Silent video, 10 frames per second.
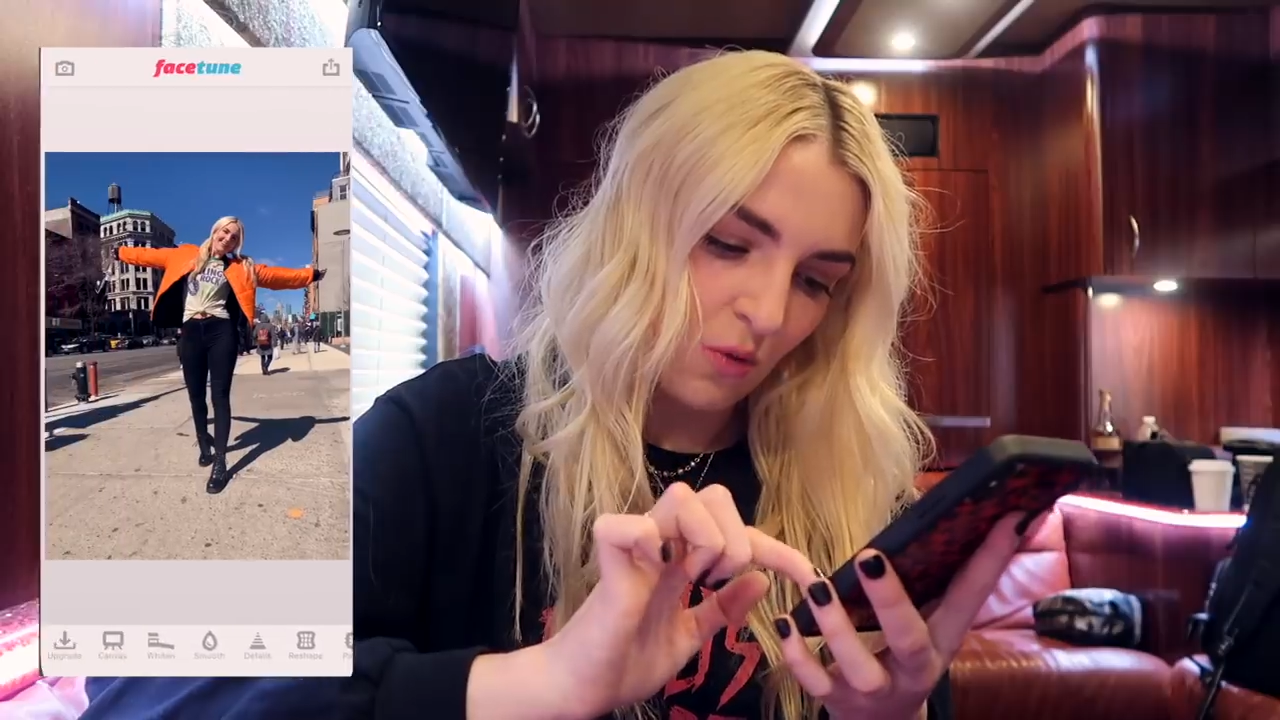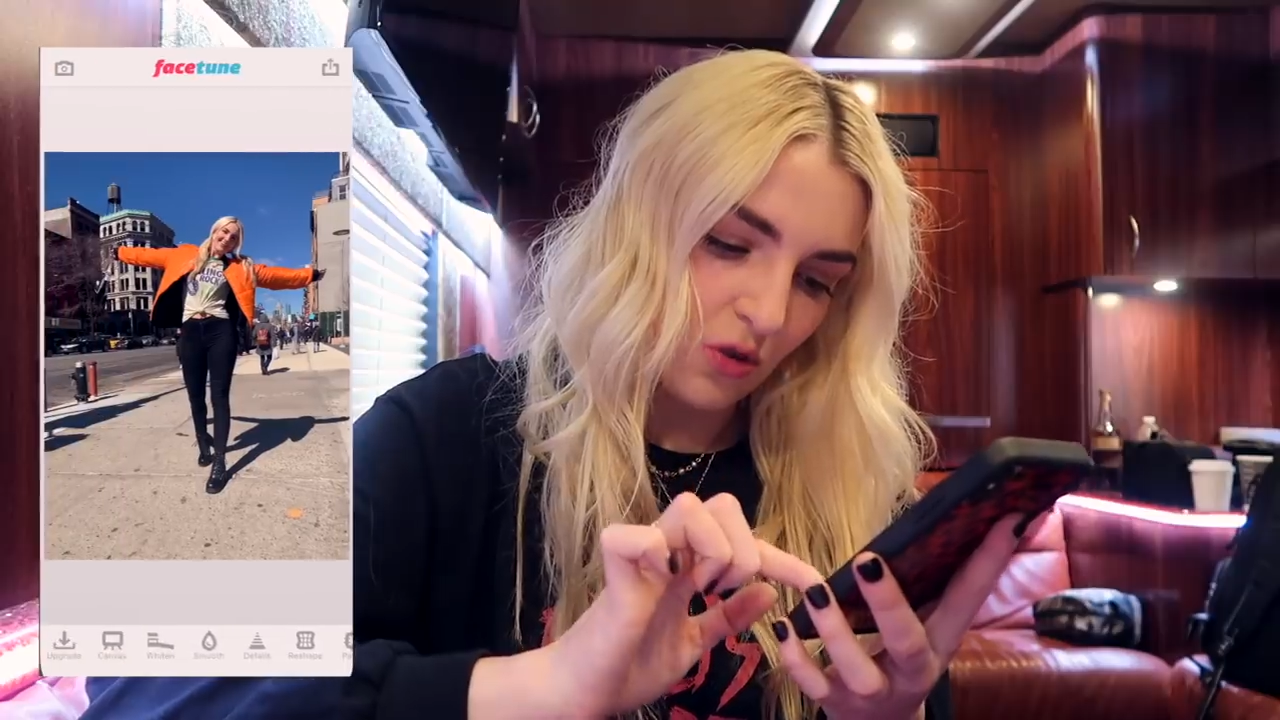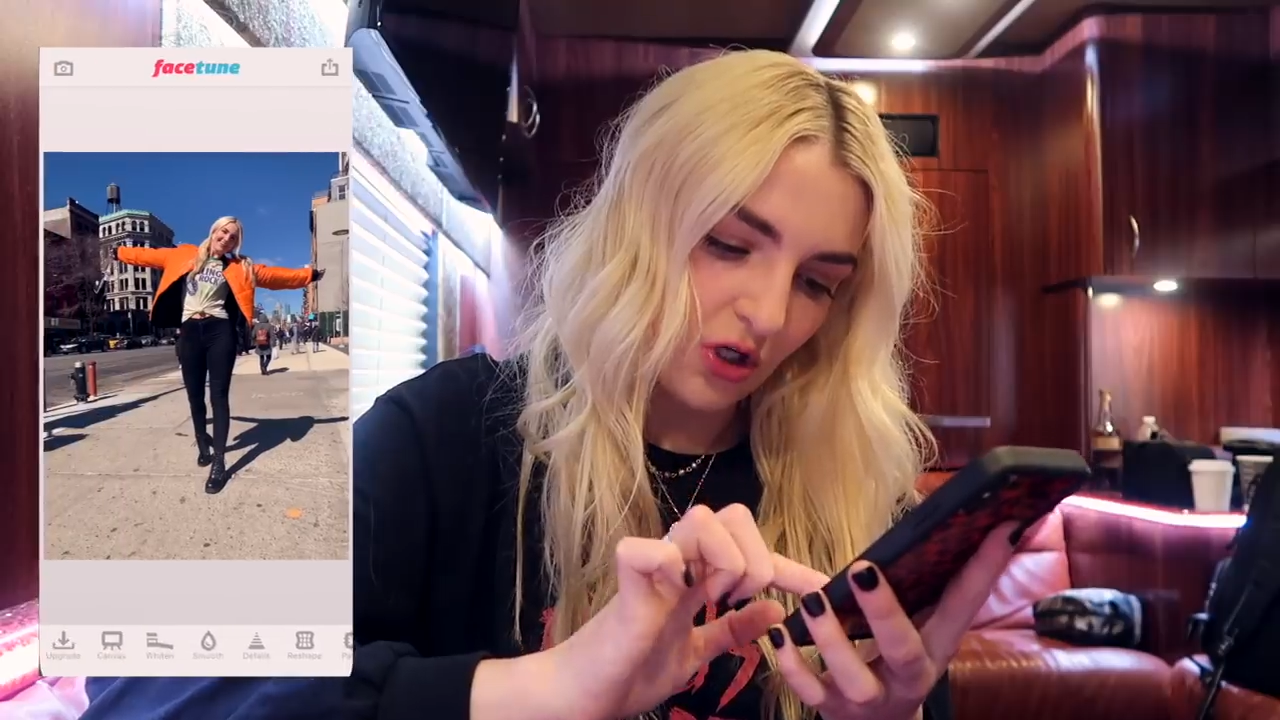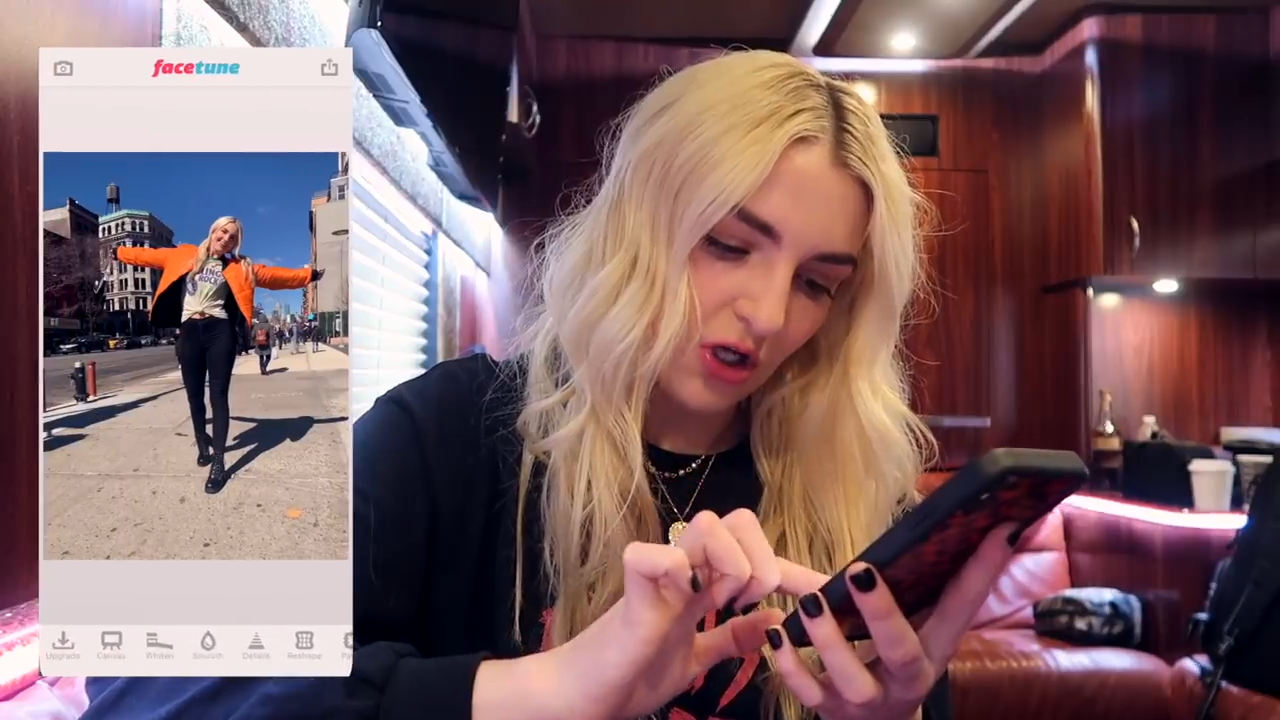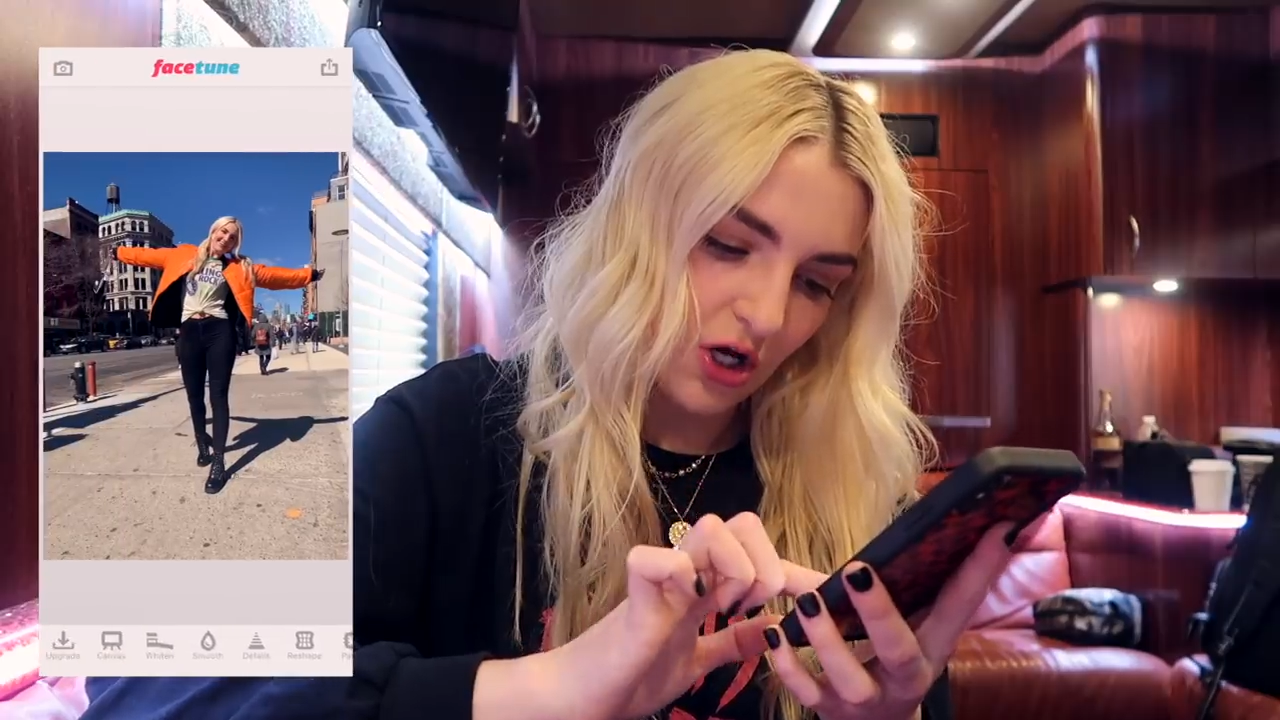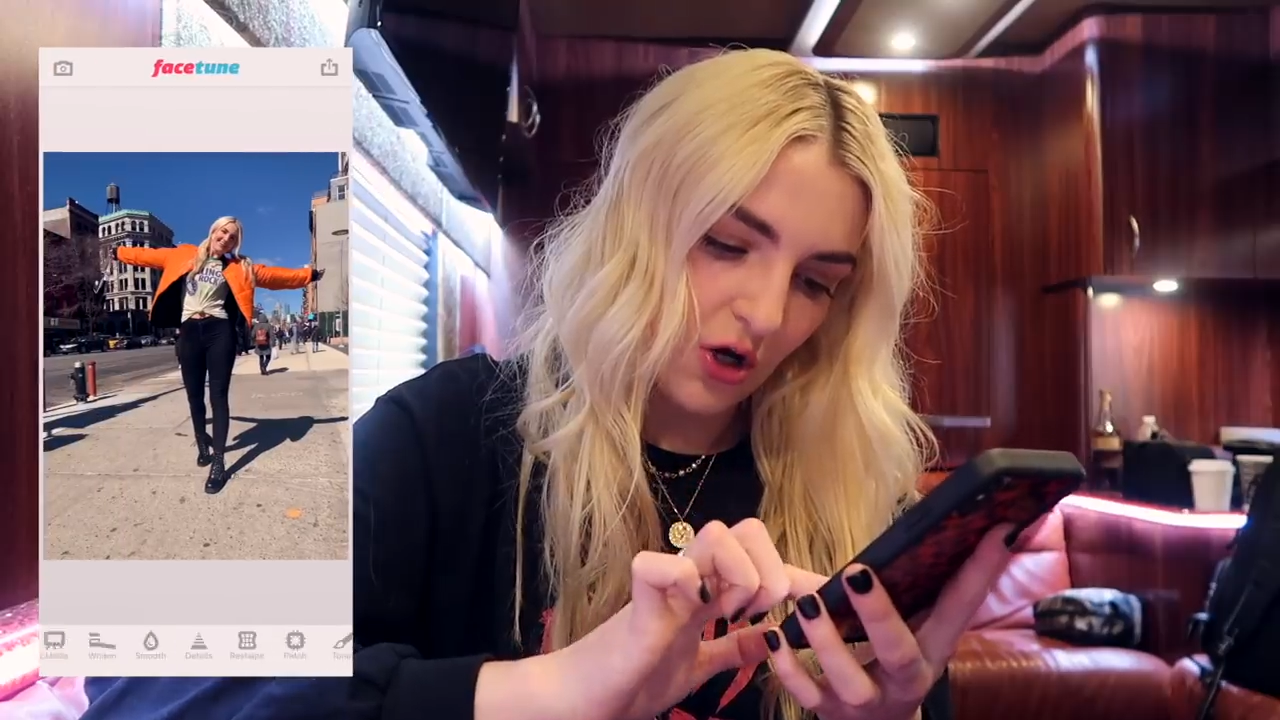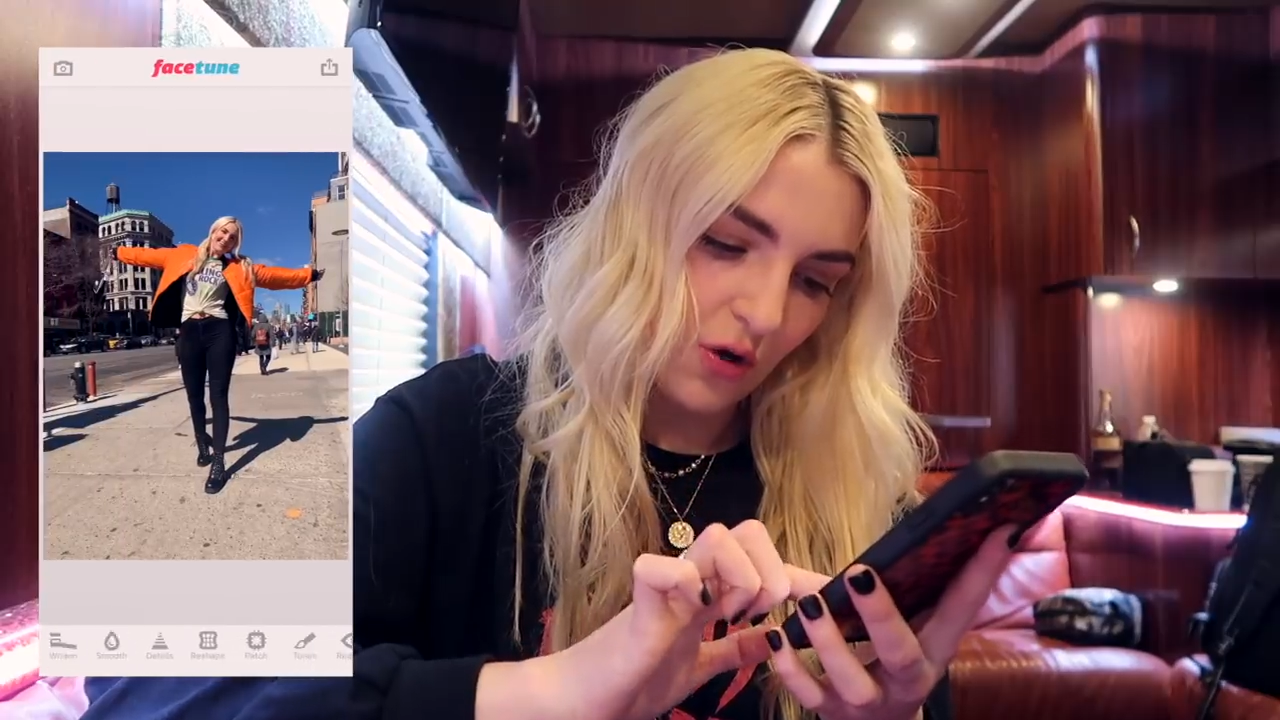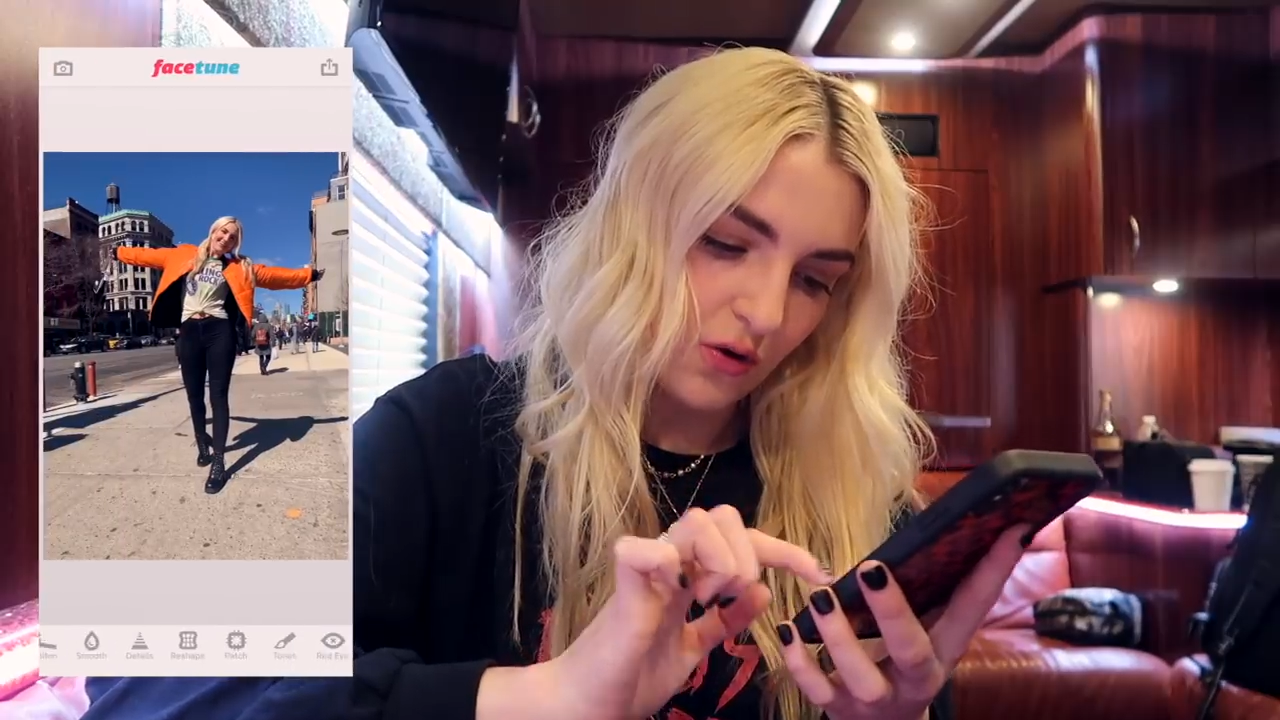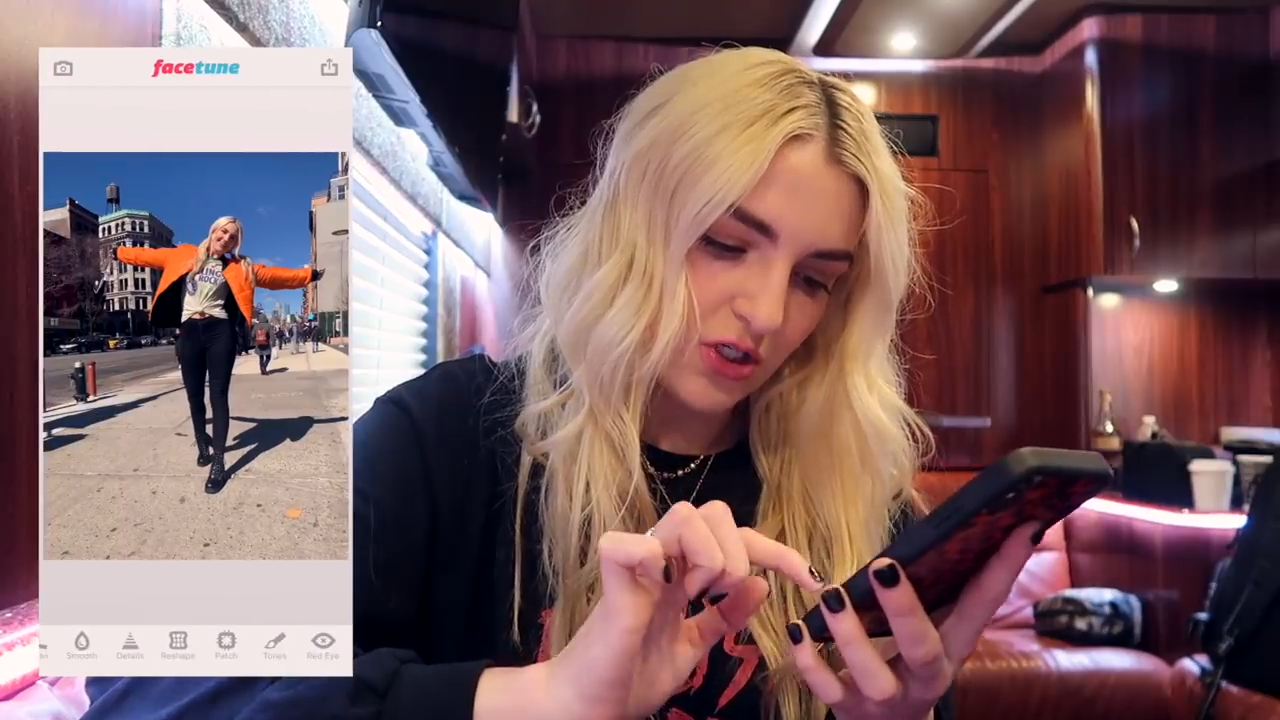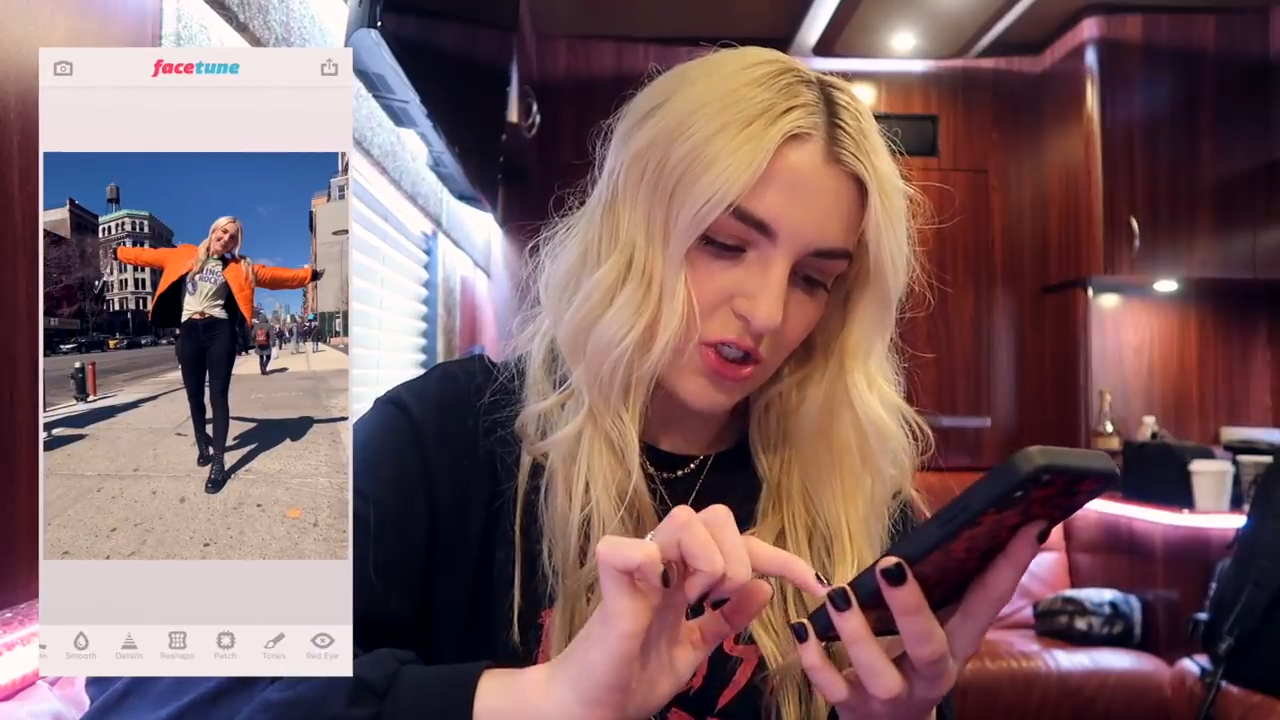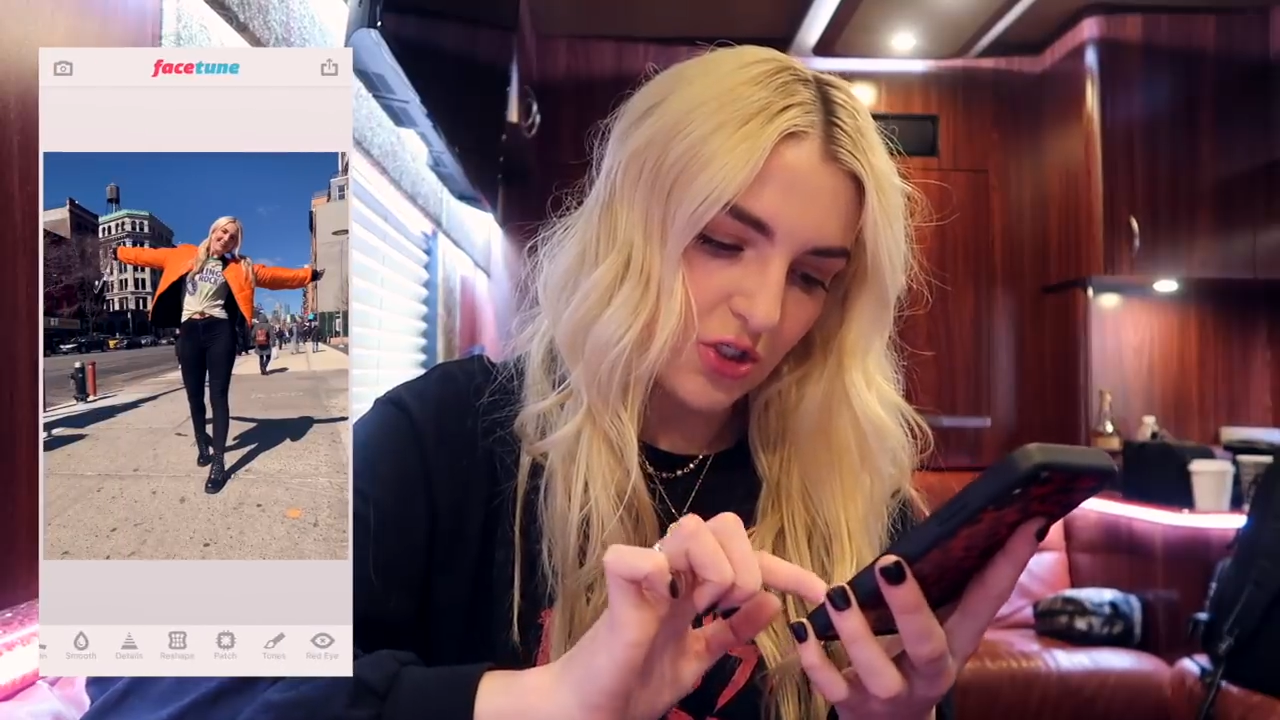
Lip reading: will go